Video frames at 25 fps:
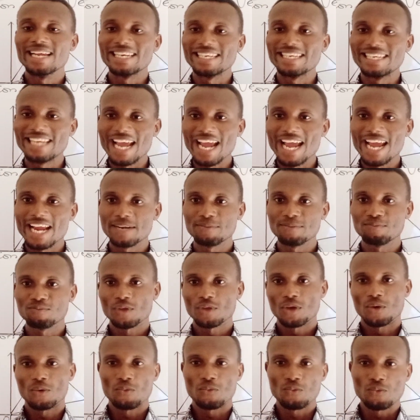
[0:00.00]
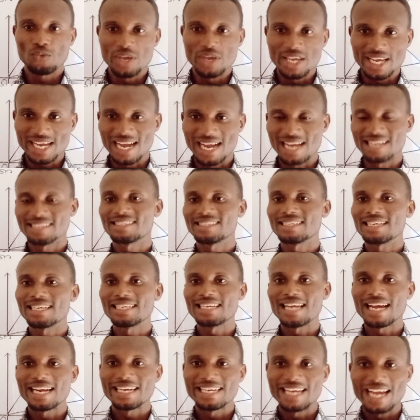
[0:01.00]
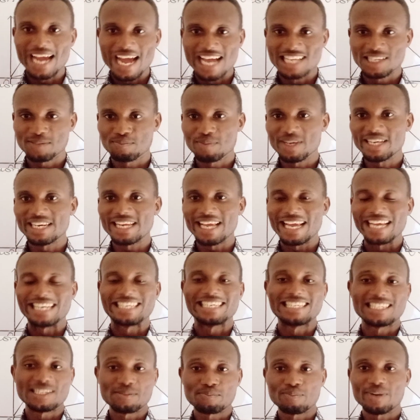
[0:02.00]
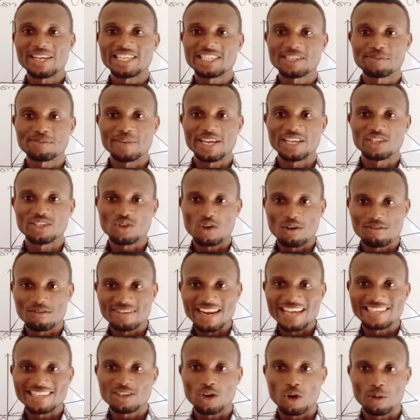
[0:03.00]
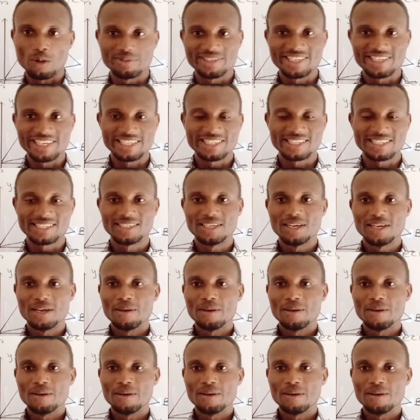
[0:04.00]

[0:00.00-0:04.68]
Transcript: then we can say that there has been a displacement of that object